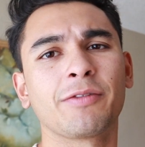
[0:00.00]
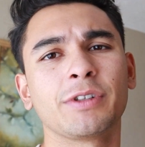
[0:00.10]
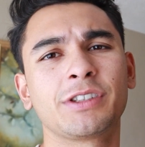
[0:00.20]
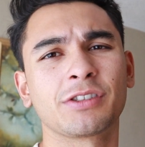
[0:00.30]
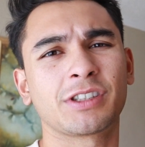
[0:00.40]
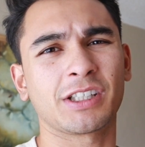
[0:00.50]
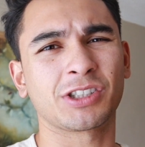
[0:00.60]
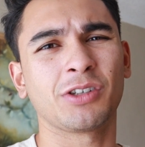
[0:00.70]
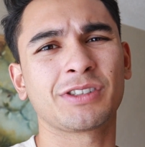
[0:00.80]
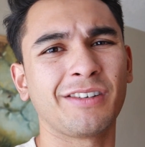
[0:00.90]
have research that
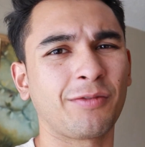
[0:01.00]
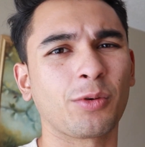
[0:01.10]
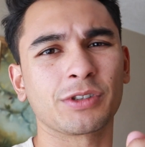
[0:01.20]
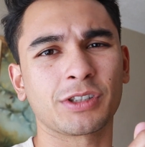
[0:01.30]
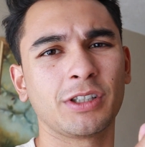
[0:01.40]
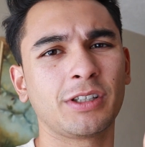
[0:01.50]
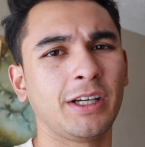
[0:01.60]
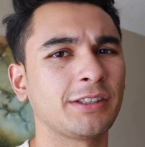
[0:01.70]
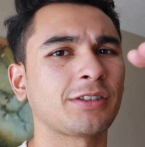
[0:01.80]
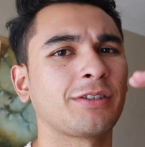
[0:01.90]
shows that four is good,
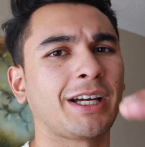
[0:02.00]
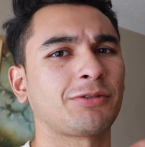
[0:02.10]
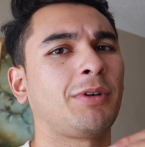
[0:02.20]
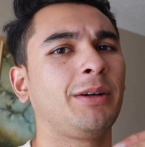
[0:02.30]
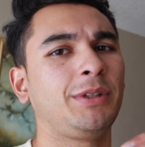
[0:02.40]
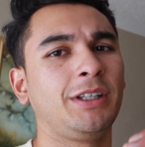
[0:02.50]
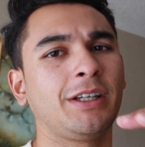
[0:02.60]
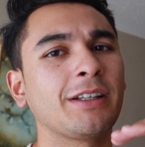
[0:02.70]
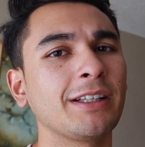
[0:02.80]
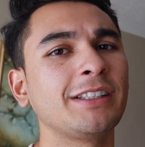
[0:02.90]
and so that's why I'm eating
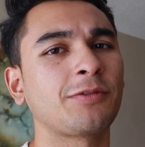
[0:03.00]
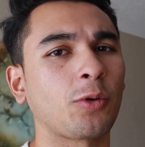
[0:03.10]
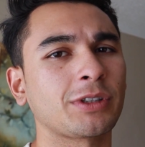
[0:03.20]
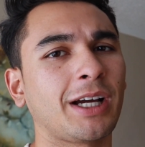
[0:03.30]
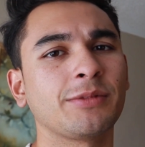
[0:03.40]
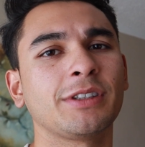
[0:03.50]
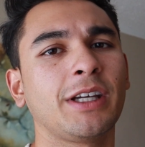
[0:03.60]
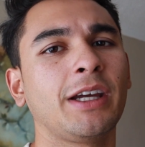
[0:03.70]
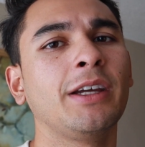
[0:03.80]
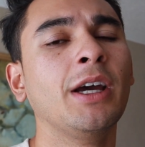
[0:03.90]
at least four times a
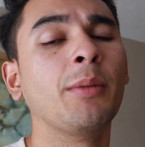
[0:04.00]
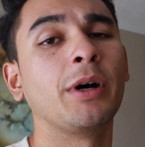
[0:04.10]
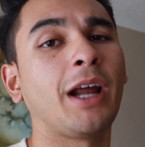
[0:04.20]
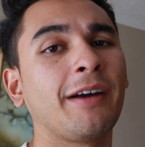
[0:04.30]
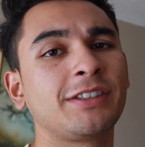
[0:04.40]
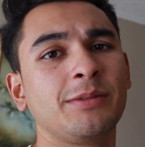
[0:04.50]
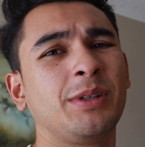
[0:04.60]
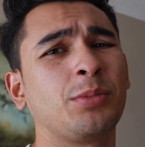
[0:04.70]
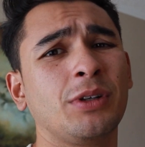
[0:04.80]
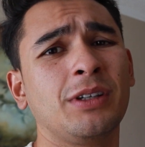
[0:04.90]
day. But I've seen
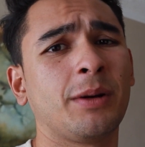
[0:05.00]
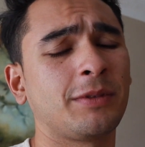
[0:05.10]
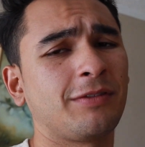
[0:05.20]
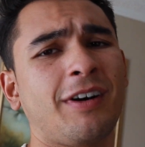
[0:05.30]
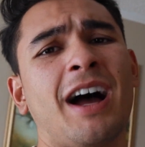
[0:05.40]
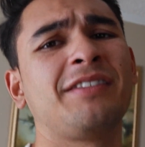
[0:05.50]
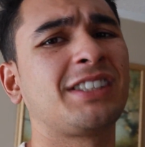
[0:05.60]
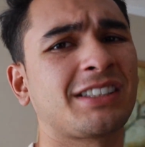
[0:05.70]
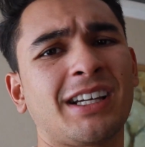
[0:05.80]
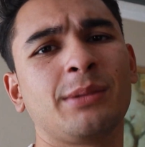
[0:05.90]
people eat up to five,
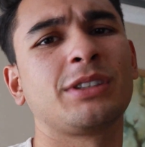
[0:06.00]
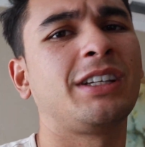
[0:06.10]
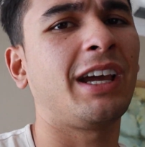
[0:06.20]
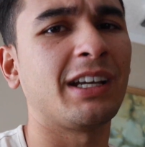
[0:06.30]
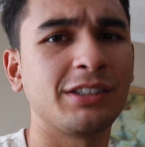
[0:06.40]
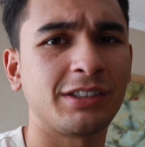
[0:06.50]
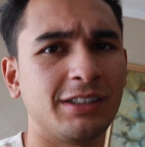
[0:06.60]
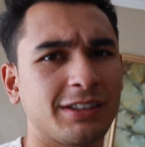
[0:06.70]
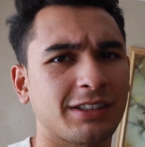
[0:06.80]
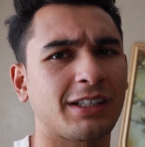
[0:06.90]
six times a day. I used to eat
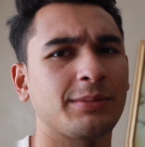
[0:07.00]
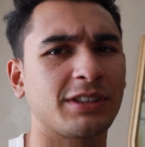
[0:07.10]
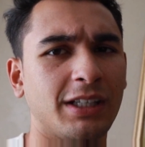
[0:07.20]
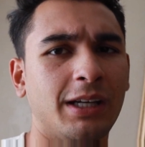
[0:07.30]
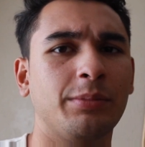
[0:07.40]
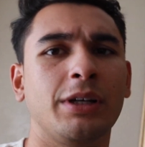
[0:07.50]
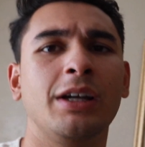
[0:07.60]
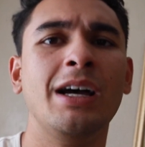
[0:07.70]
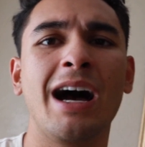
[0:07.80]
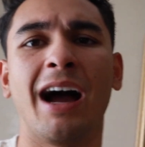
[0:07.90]
six times a day, but
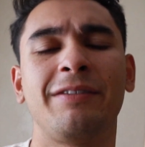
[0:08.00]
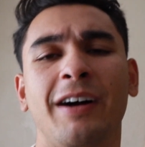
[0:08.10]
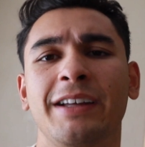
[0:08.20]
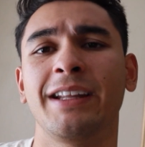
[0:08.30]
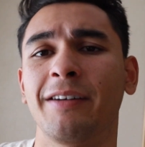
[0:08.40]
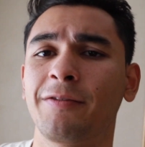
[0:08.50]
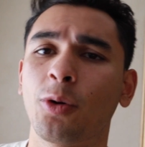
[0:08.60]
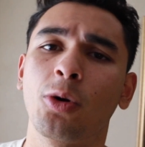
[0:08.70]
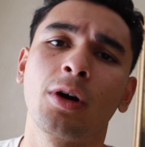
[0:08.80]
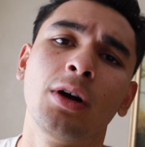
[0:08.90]
I find that
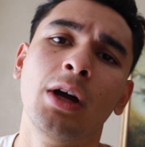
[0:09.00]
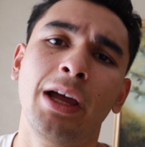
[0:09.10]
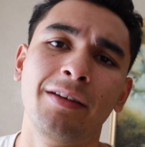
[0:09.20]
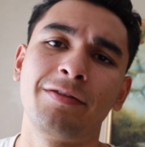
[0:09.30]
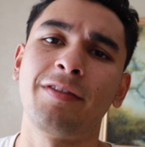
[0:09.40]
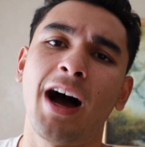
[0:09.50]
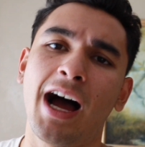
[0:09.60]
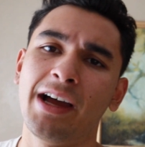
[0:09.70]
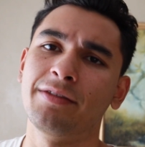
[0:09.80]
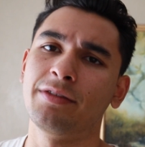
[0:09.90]
four and
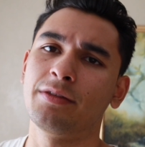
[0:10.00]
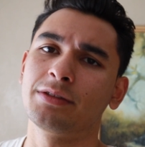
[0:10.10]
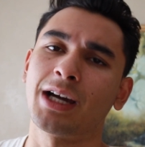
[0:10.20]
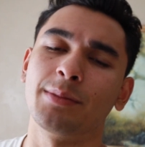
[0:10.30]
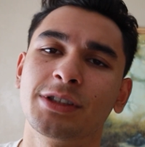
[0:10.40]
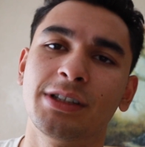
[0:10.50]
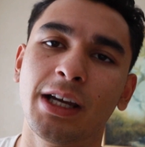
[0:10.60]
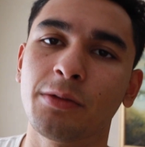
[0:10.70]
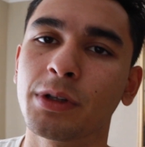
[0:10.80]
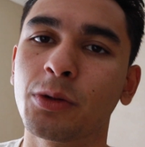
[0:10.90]
five times a
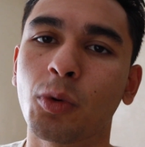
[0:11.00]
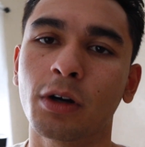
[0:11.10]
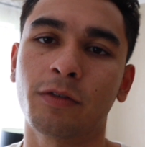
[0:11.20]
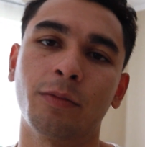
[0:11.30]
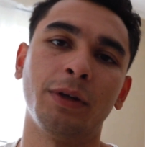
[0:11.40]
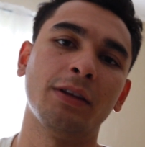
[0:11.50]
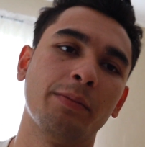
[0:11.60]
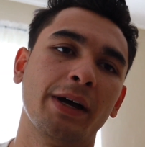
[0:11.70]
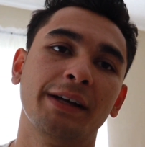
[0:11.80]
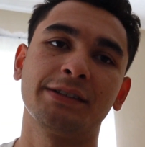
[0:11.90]
day really work for me the
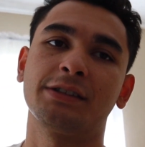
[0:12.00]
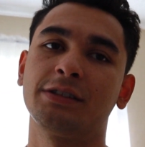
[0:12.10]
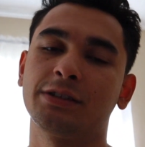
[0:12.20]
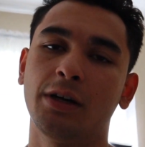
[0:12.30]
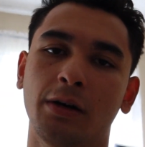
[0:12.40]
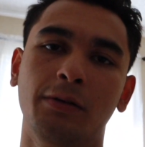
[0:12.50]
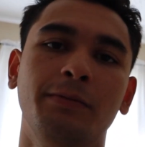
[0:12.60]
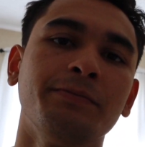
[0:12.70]
best, so.